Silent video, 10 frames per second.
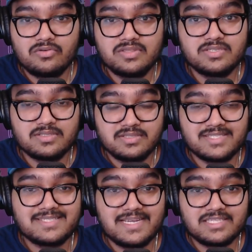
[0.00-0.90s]
the
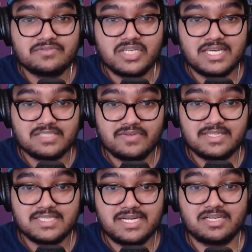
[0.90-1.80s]
sect of Giants
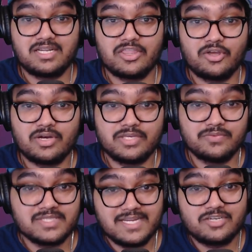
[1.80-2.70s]
fans out there that thought he
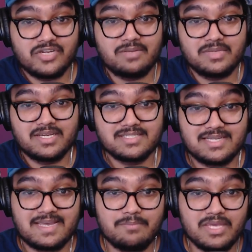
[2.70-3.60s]
was getting traded because of that,